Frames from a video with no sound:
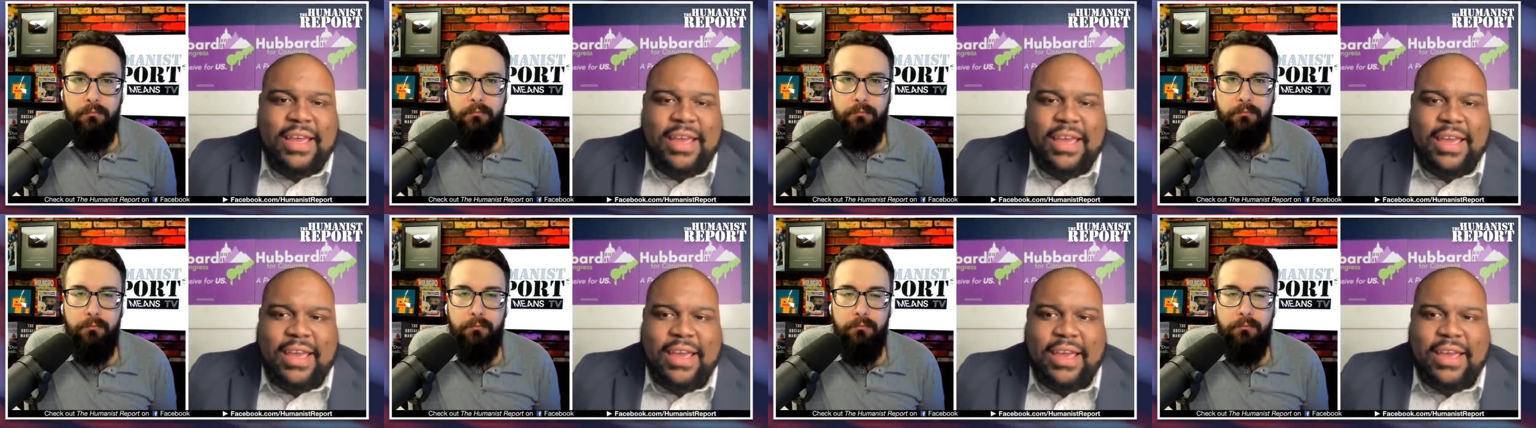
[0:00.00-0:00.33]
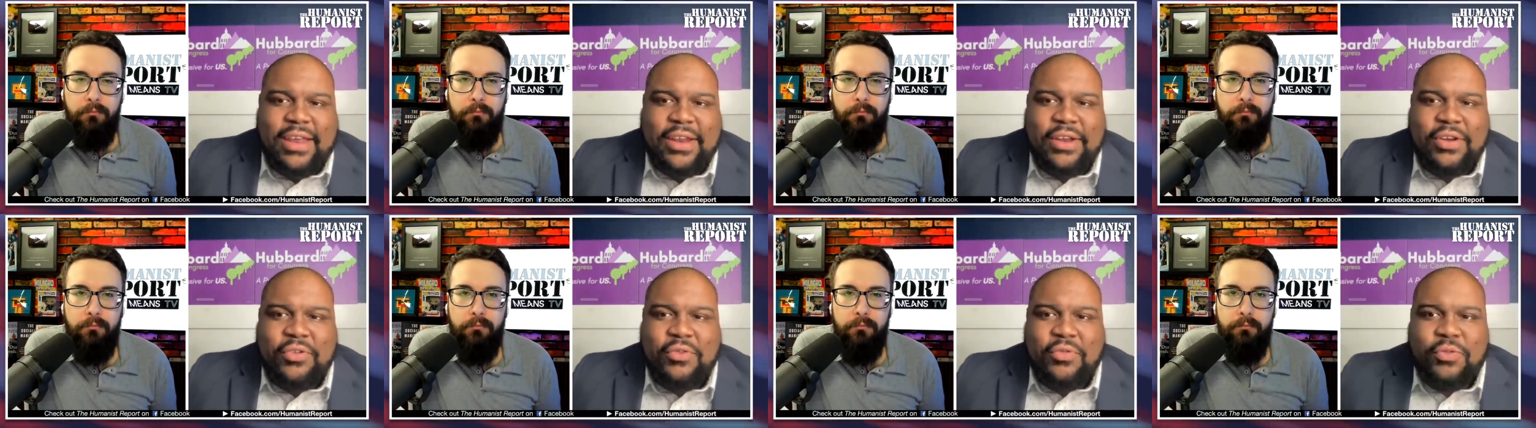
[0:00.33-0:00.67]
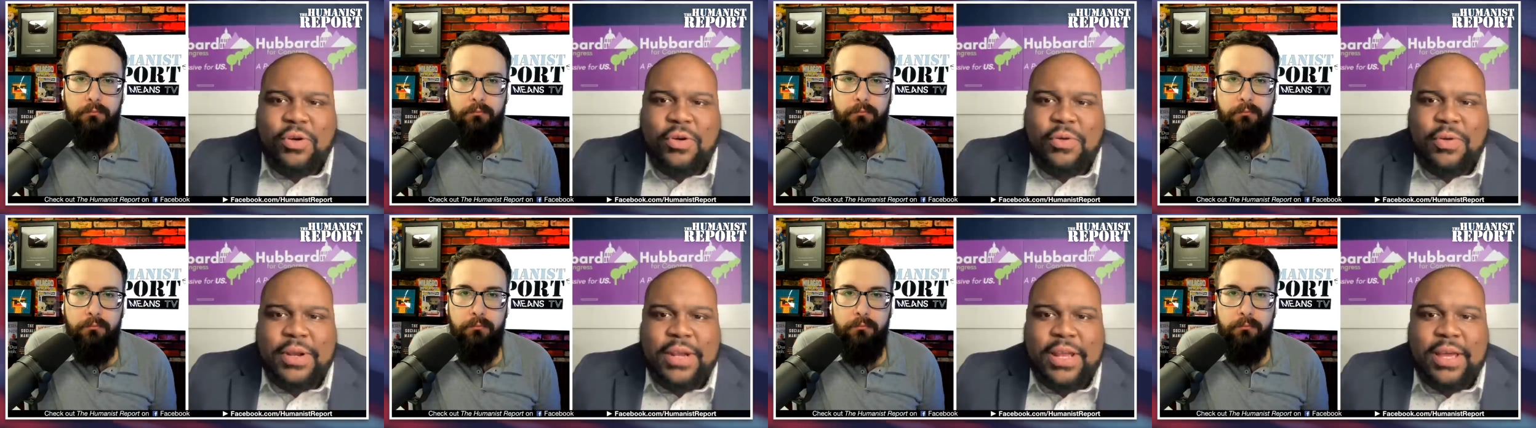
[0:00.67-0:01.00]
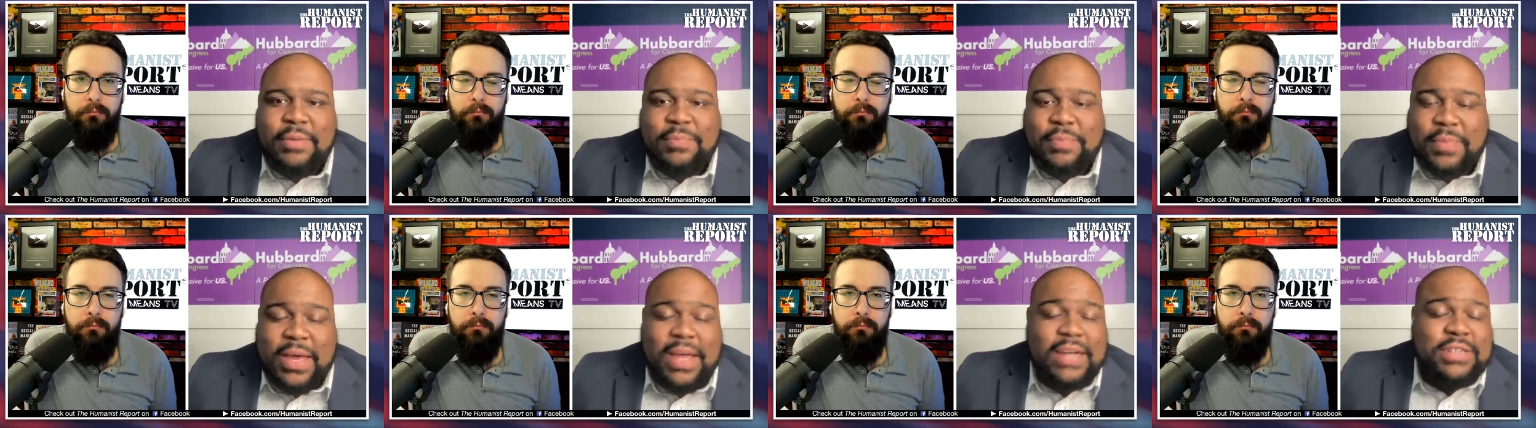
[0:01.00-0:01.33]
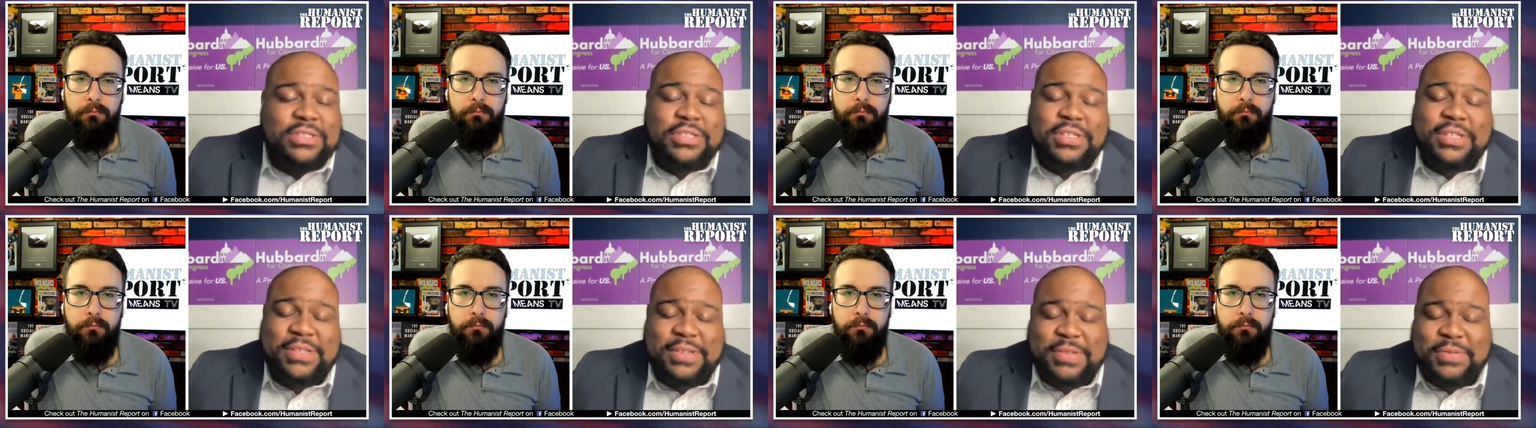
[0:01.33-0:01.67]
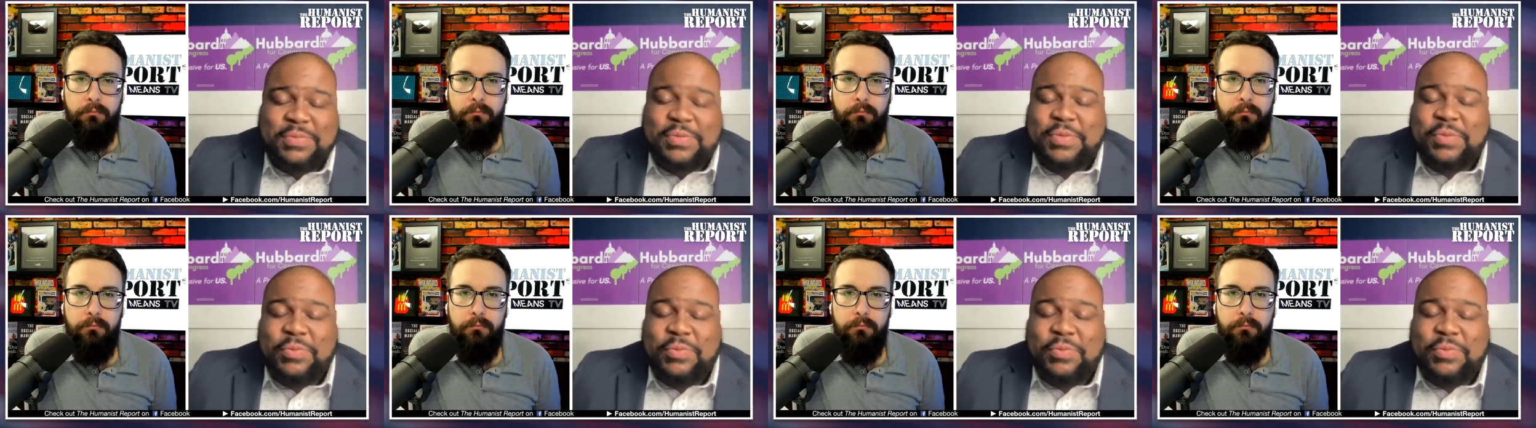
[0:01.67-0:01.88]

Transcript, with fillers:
Speaker 1: And growing up, actually,